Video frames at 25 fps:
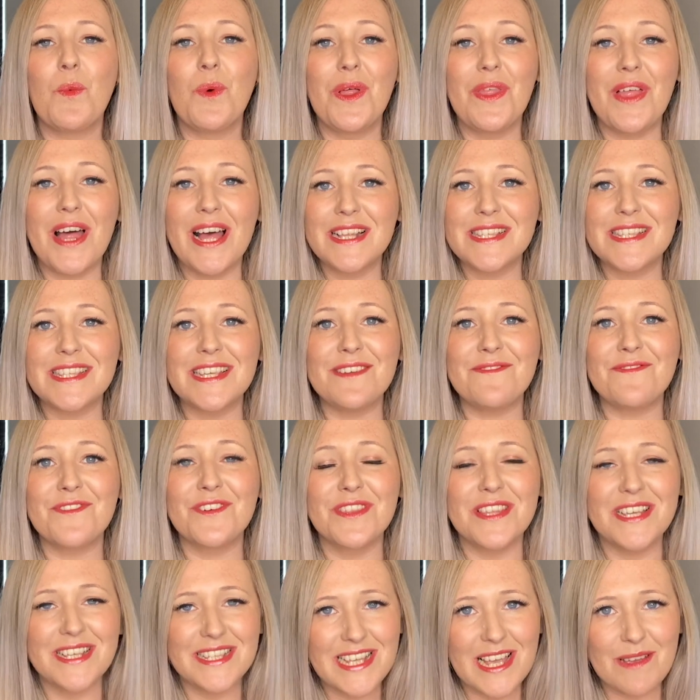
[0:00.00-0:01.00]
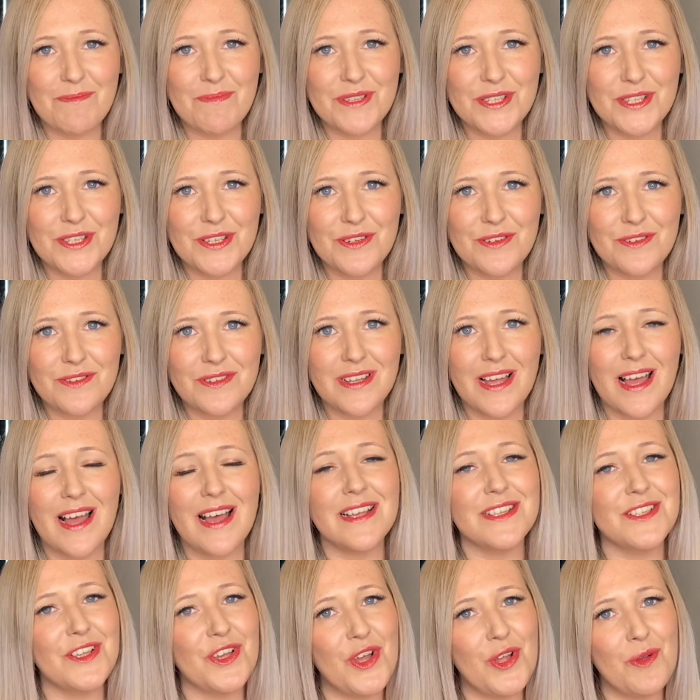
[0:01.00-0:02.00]
Well, that's it for this episode.
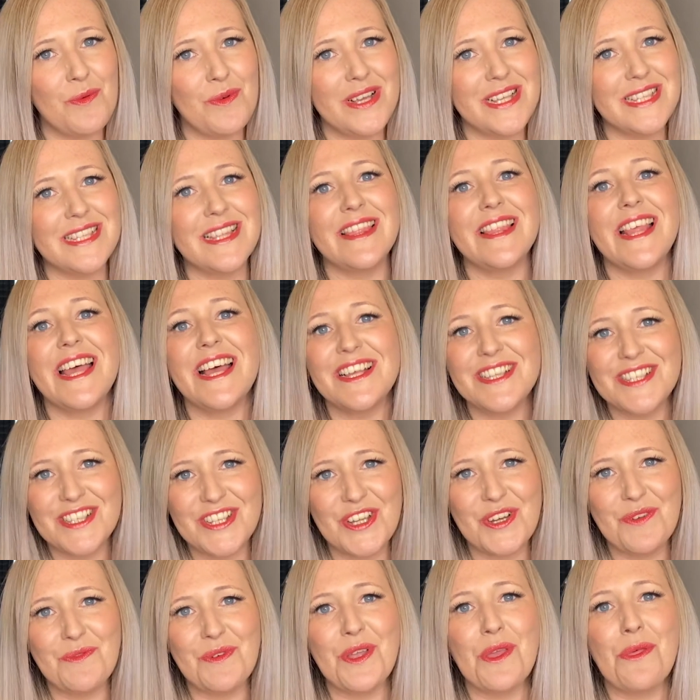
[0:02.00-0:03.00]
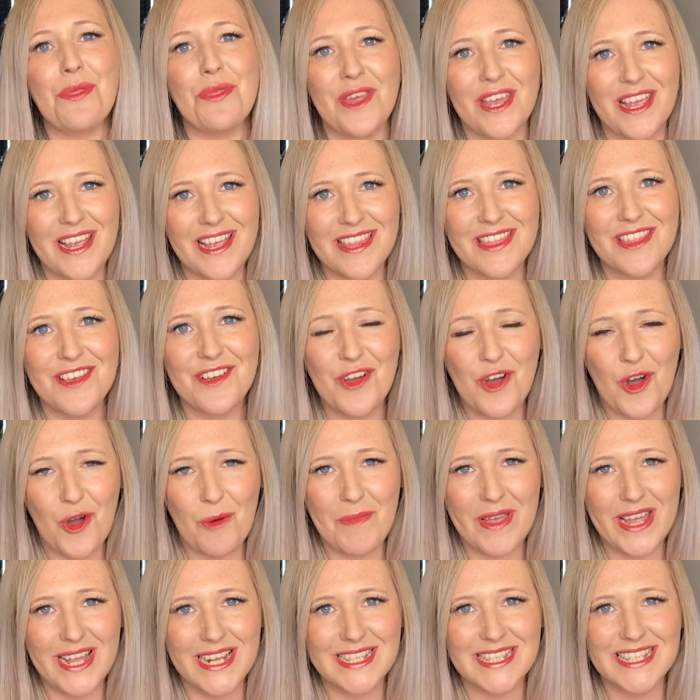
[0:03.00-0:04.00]
As always, let us know what you think in the
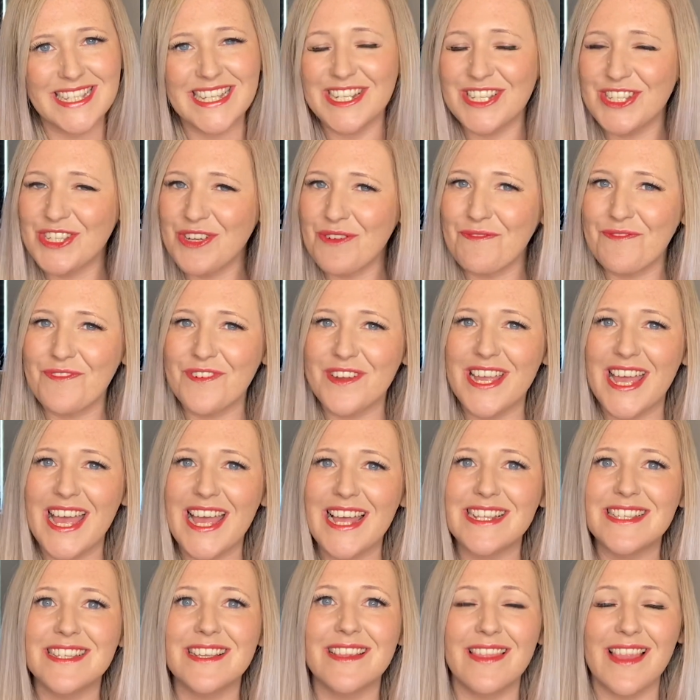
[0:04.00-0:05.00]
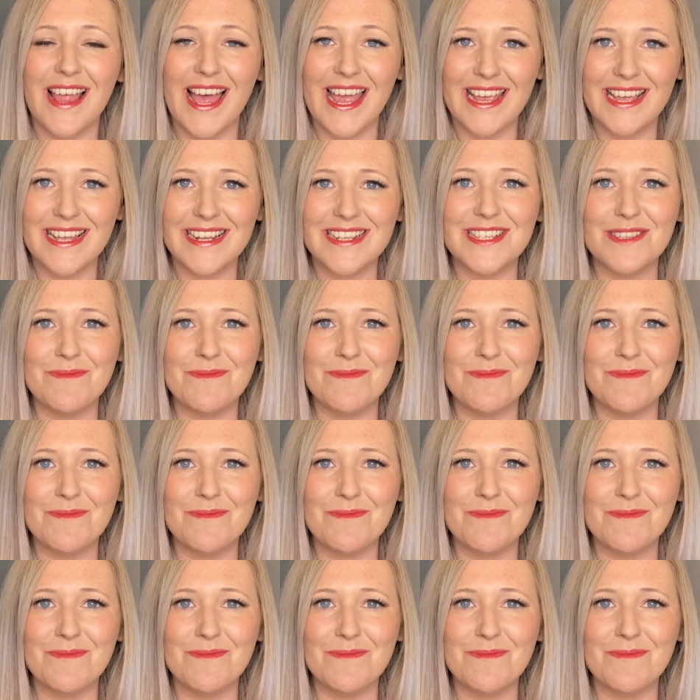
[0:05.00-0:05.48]
comments and don't forget to like and